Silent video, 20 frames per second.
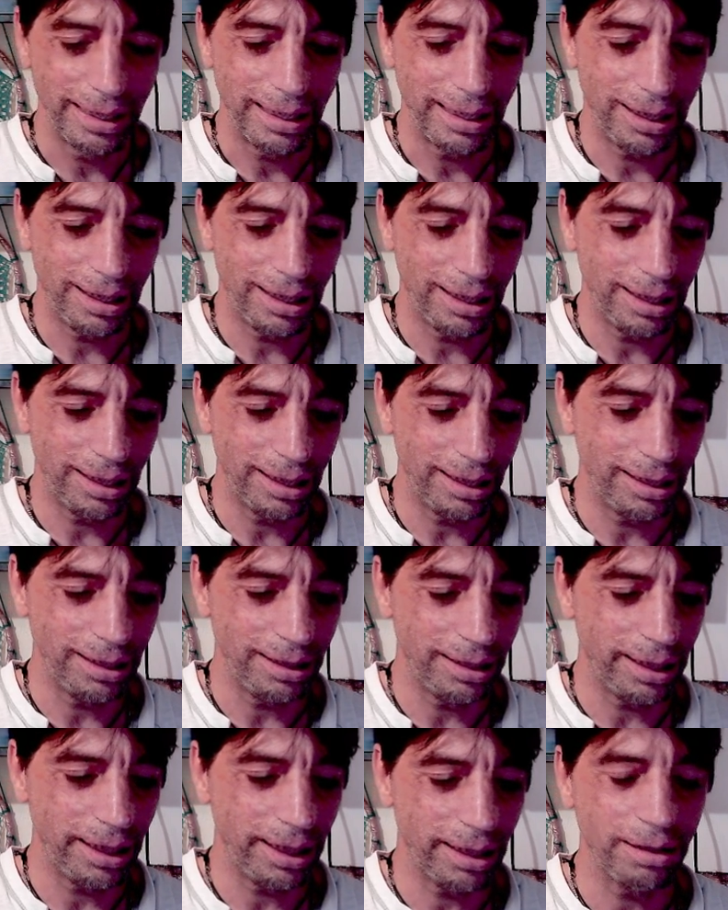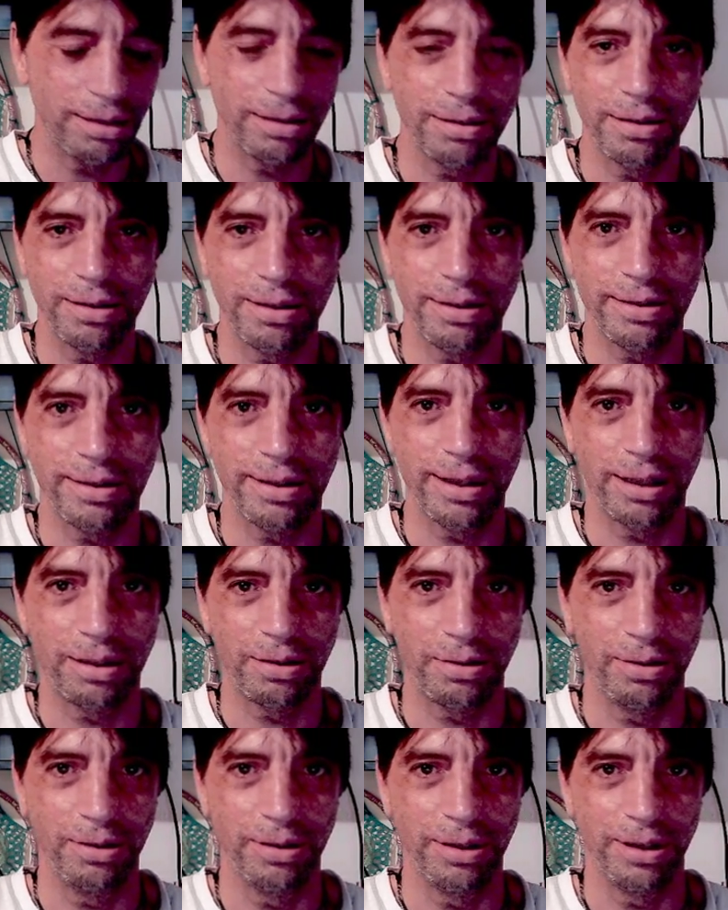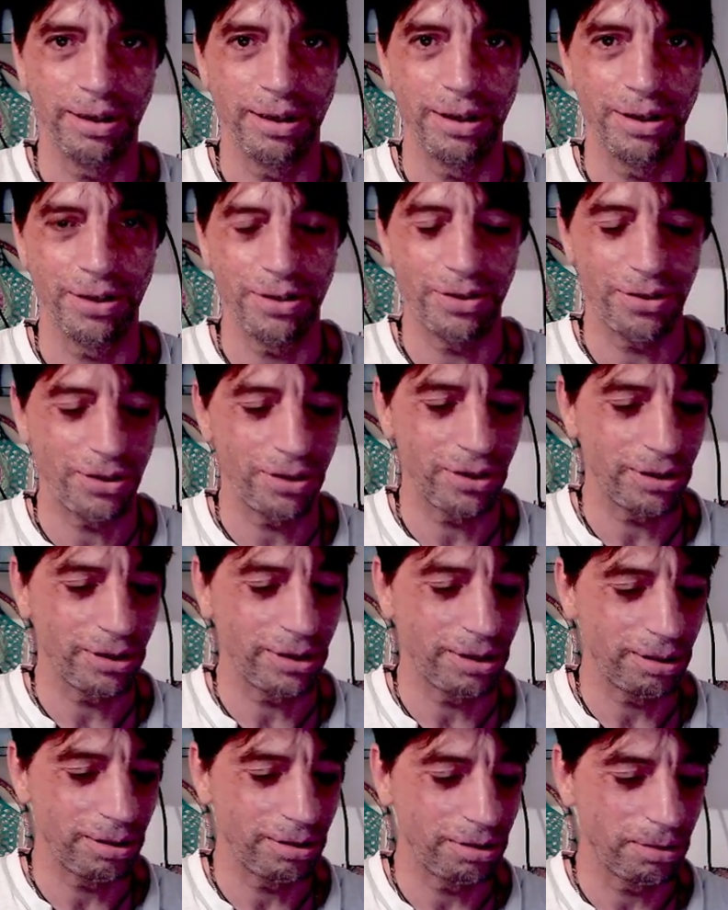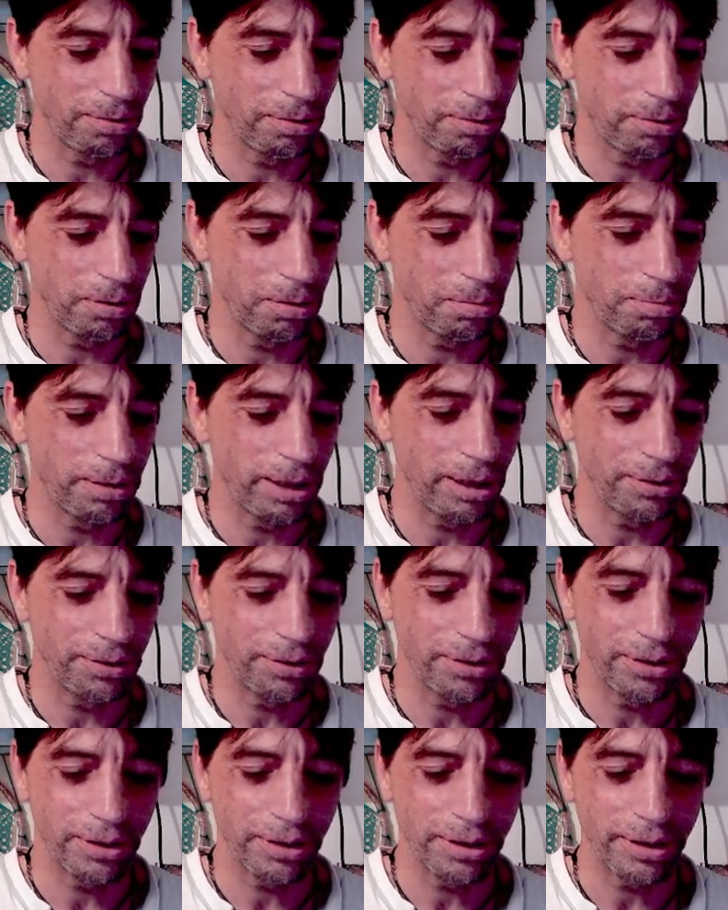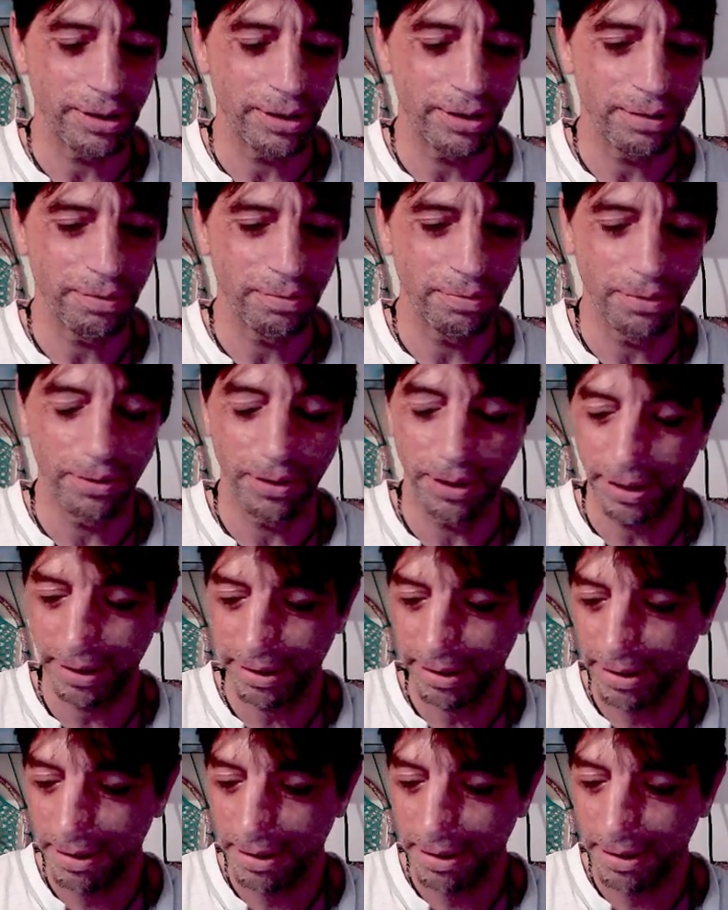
Uh, in there, it's not only us uh, talking about uh, for it.